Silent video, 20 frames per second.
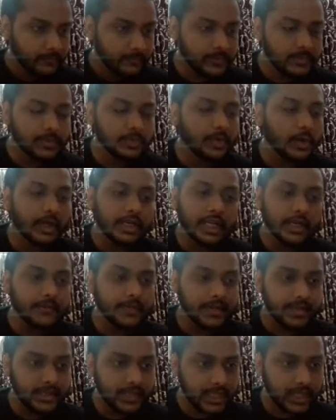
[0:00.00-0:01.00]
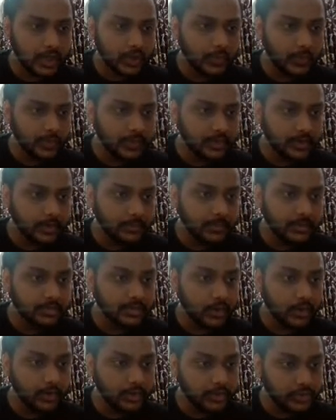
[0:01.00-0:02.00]
We do not have any lag over there.
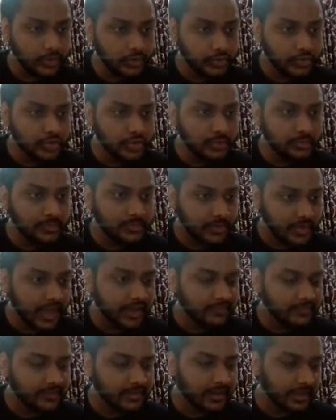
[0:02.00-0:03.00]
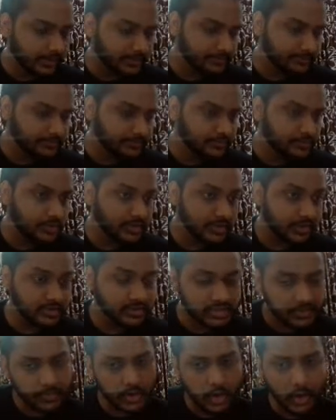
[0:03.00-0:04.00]
But on YouTube, we have a lag. So there
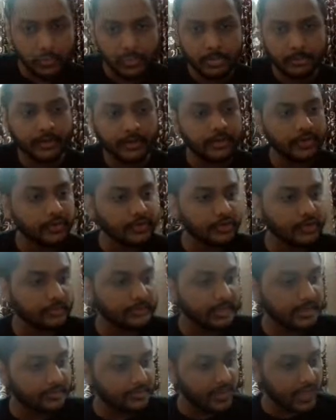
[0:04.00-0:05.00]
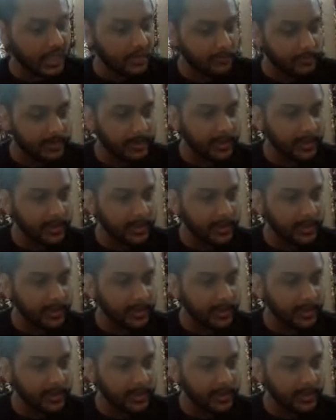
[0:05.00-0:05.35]
is a problem on YouTube that we have